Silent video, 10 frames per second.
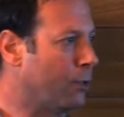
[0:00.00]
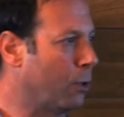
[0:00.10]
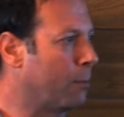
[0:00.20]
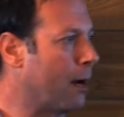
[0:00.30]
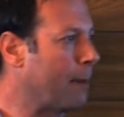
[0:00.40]

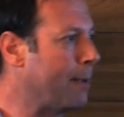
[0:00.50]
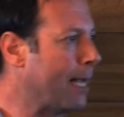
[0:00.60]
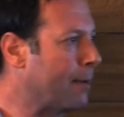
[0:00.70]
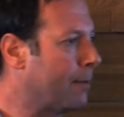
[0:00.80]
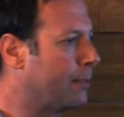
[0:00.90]
dual
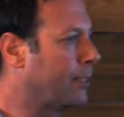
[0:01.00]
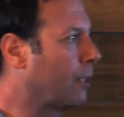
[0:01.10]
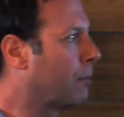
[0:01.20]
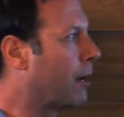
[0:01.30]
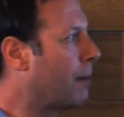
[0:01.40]
broadband,
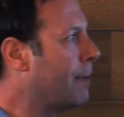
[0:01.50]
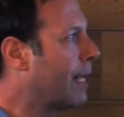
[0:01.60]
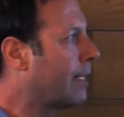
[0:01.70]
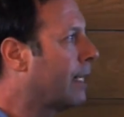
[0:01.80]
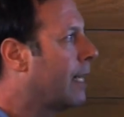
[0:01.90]
single
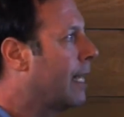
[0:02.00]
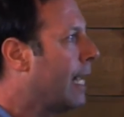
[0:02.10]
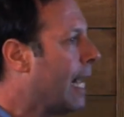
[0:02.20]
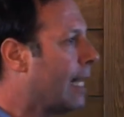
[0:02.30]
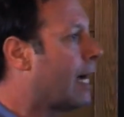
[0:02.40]
broadband,
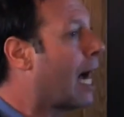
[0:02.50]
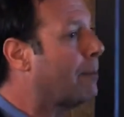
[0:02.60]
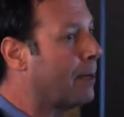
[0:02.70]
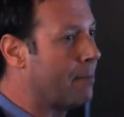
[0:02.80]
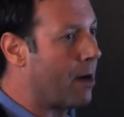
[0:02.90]
and
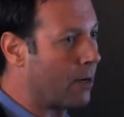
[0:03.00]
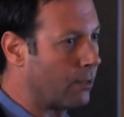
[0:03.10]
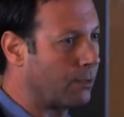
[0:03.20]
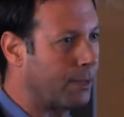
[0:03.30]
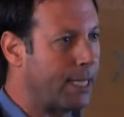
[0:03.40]
hybrid
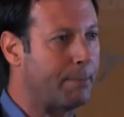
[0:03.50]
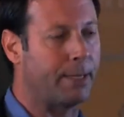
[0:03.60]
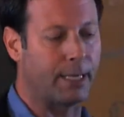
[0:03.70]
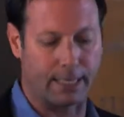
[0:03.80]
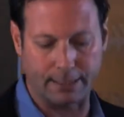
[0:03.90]
models with
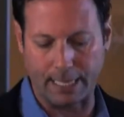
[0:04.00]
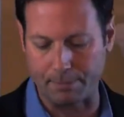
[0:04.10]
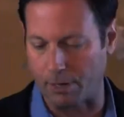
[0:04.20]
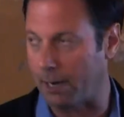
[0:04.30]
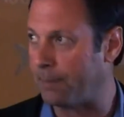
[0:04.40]
MPLS
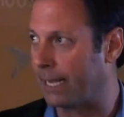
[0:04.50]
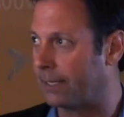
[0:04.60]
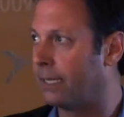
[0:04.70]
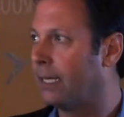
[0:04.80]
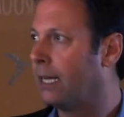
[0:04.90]
and broadband.